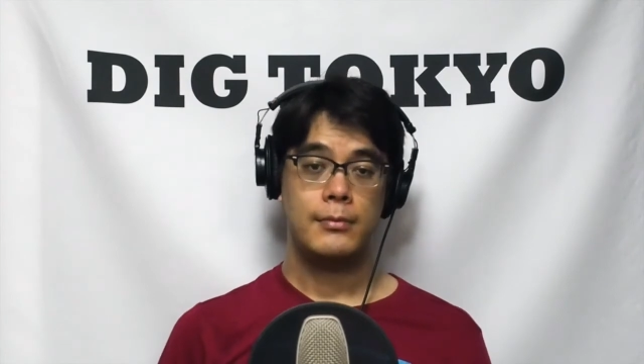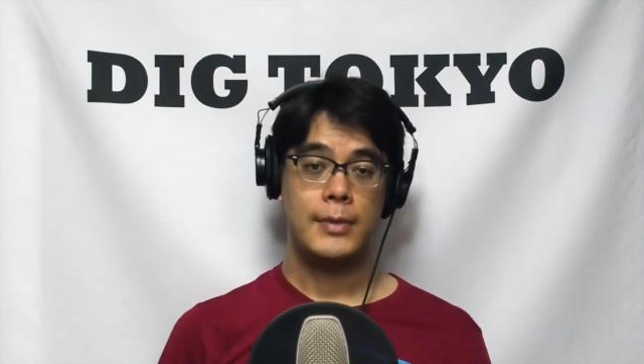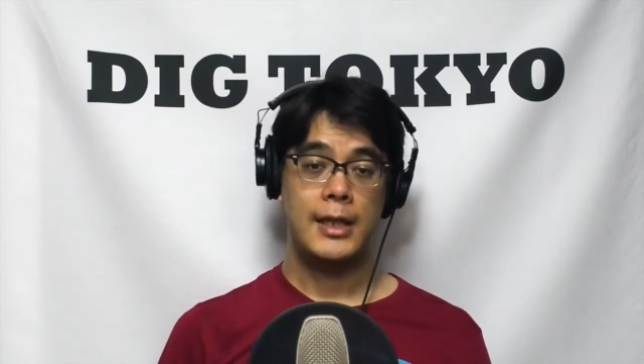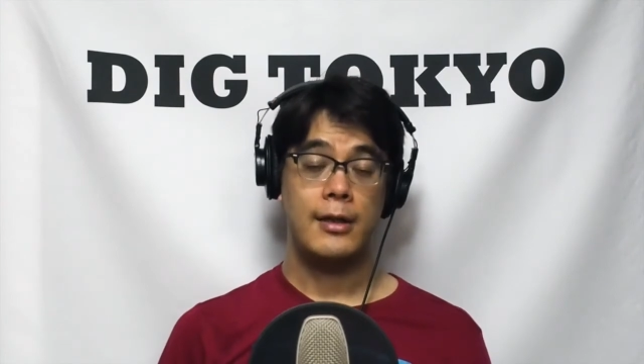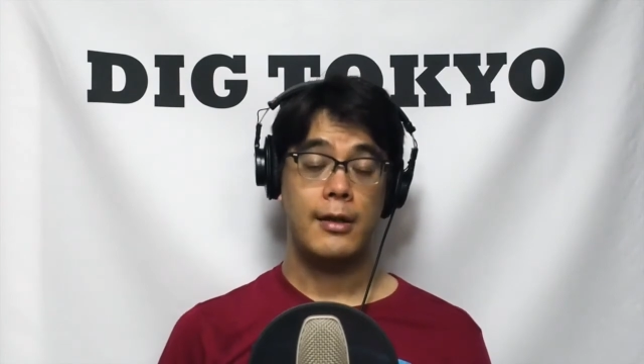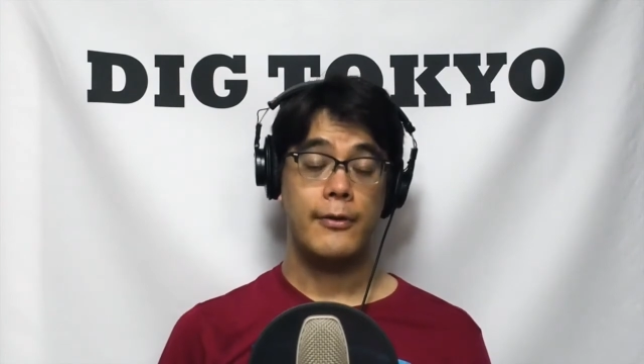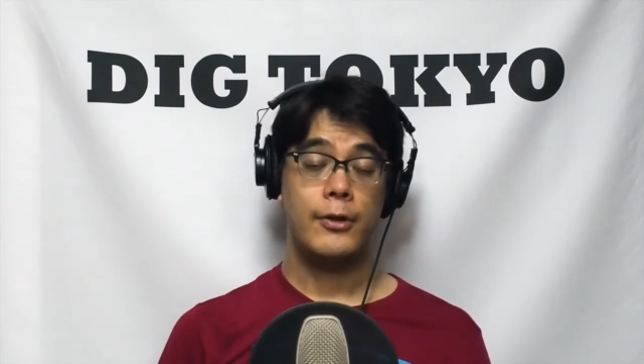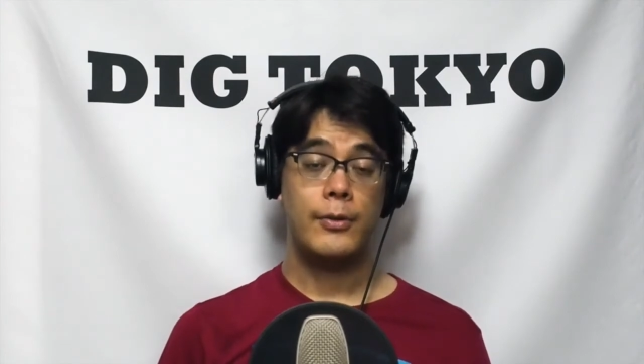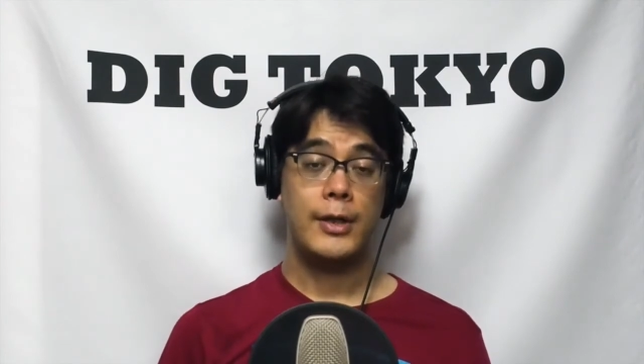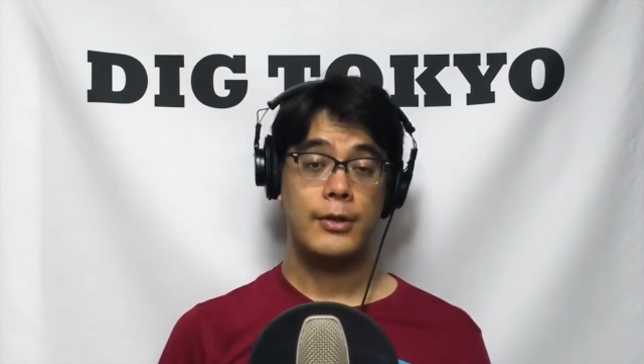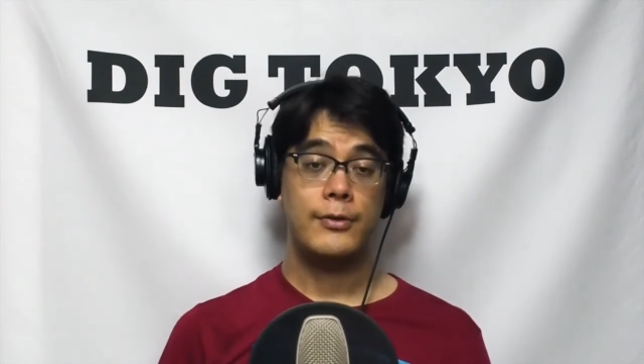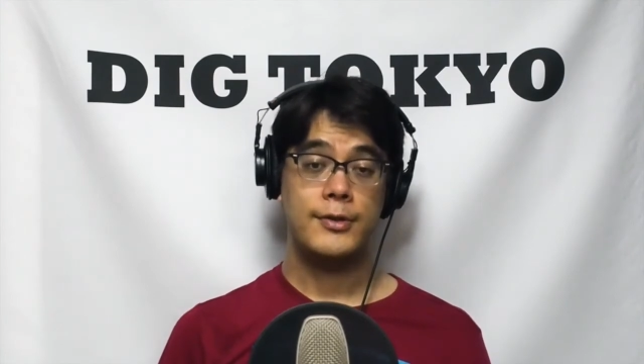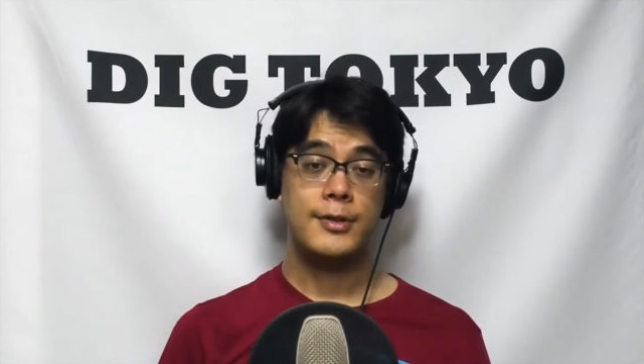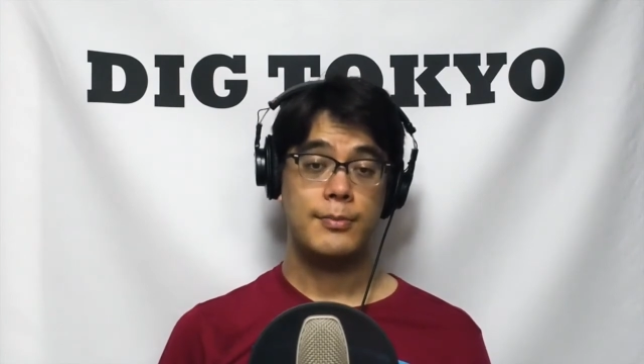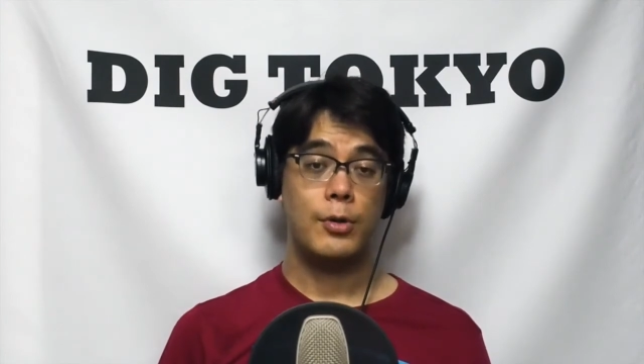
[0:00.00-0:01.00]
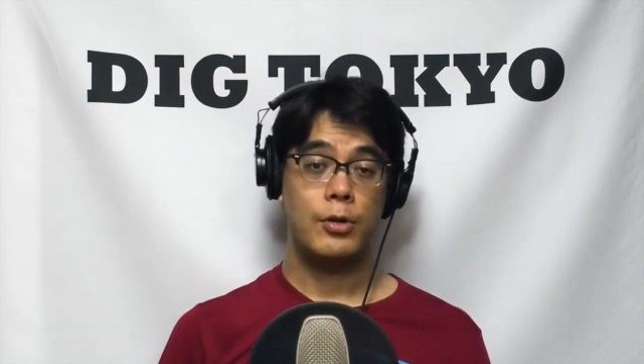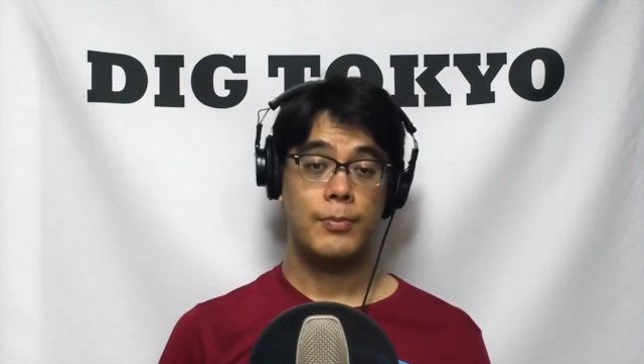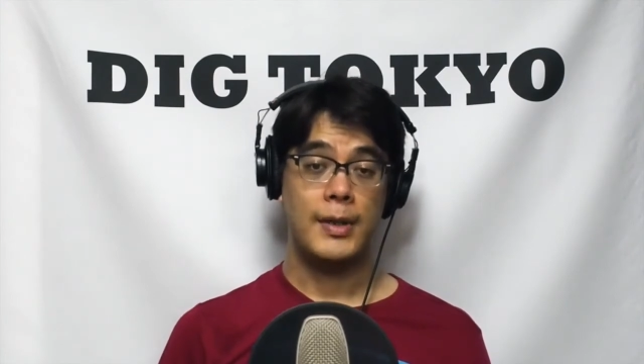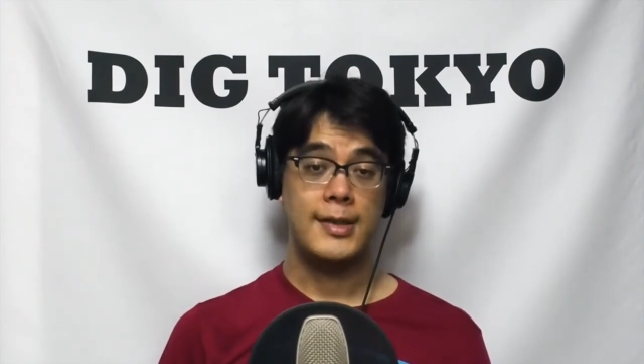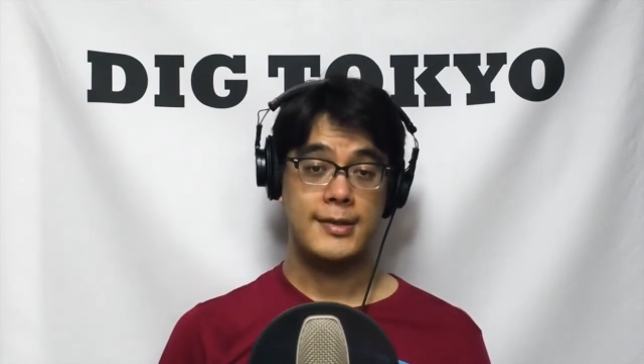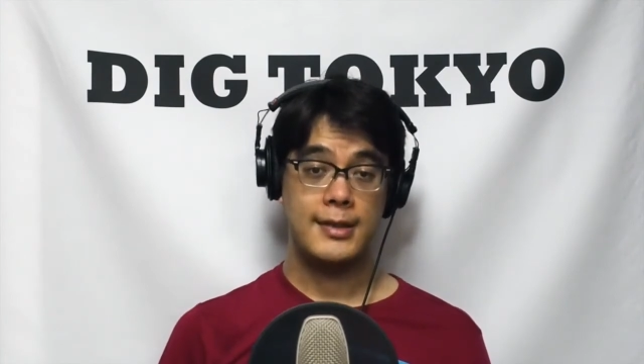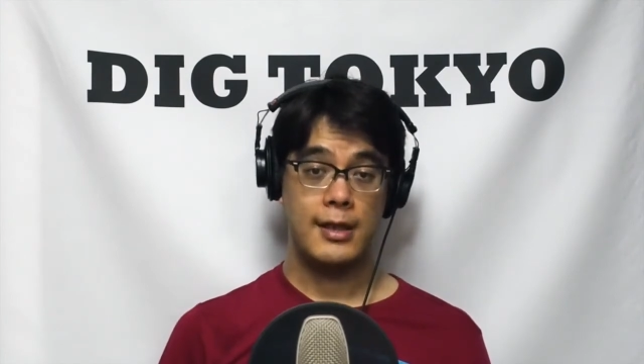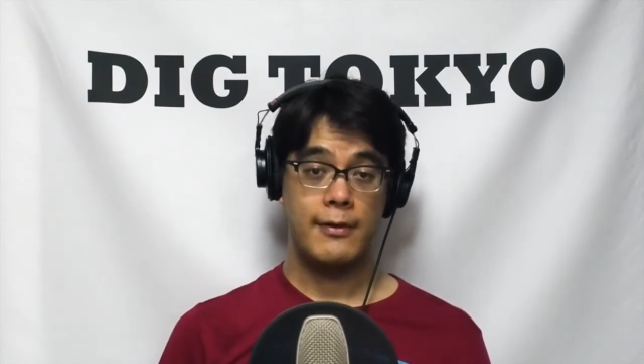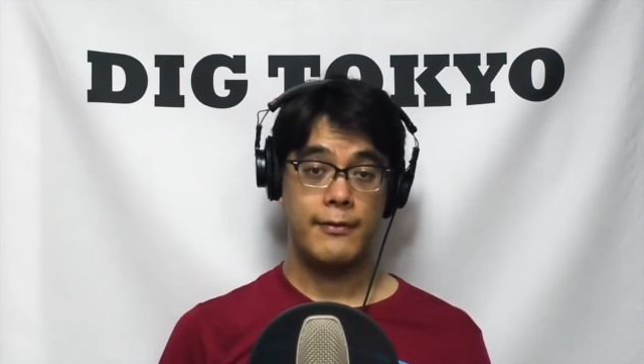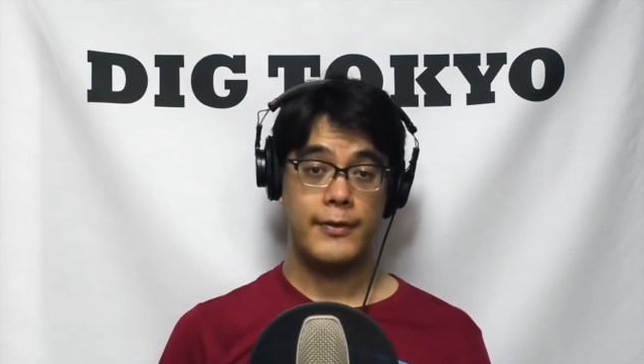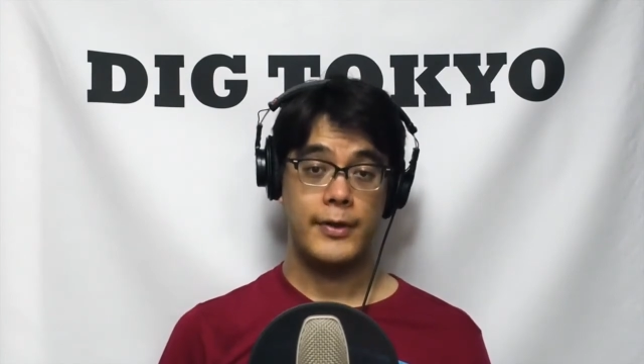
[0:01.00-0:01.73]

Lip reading: And although I don't smoke myself,